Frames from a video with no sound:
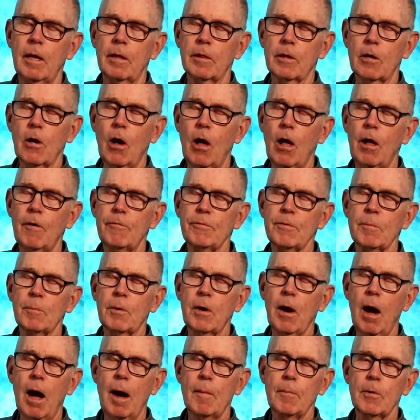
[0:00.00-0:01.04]
the call from
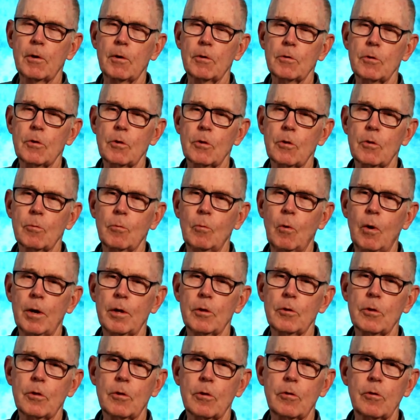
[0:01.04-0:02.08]
Commerce
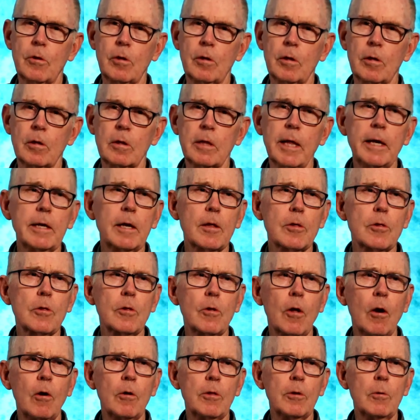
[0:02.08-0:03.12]
was to let
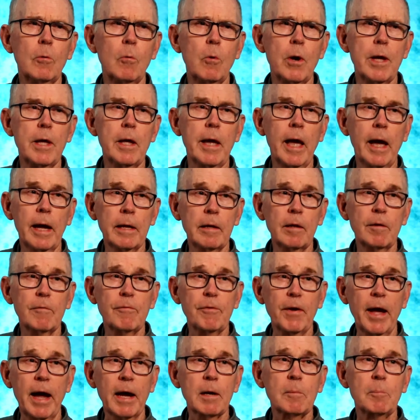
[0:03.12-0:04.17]
us know that we had in
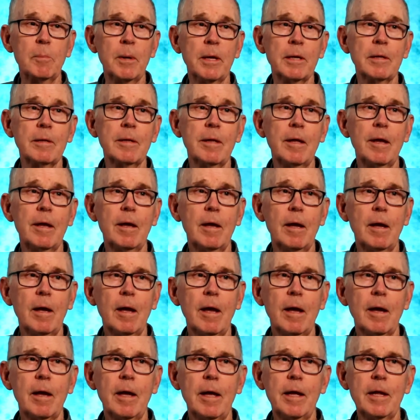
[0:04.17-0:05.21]
fact been
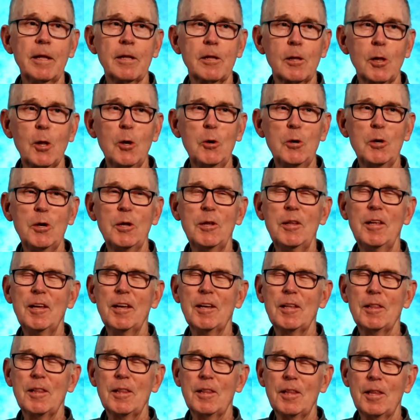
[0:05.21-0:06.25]
included
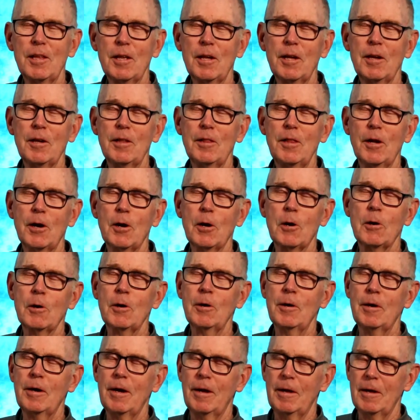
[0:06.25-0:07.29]
in the,
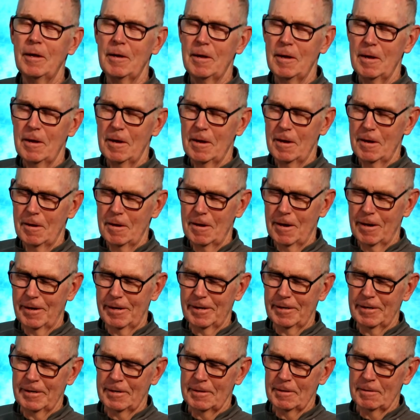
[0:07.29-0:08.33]
their
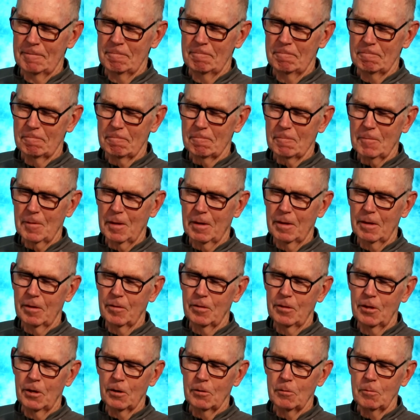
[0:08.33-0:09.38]
um,
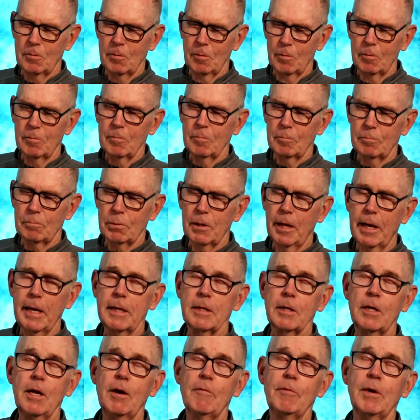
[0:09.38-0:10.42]
their
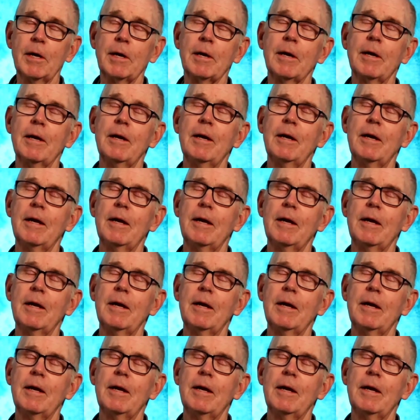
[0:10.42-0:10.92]
plan giving.